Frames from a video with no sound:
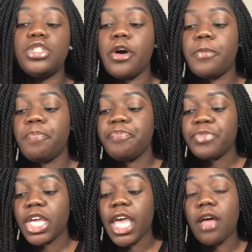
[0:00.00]
So
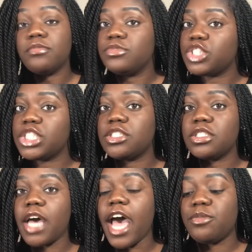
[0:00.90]
yeah,
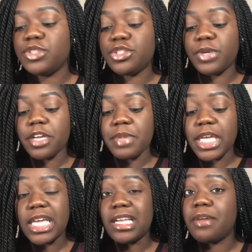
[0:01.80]
I would just
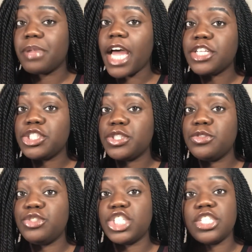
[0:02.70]
recommend getting compliant
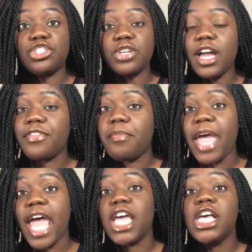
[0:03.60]
shoes just straight off the
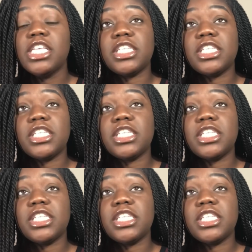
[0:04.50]
bat,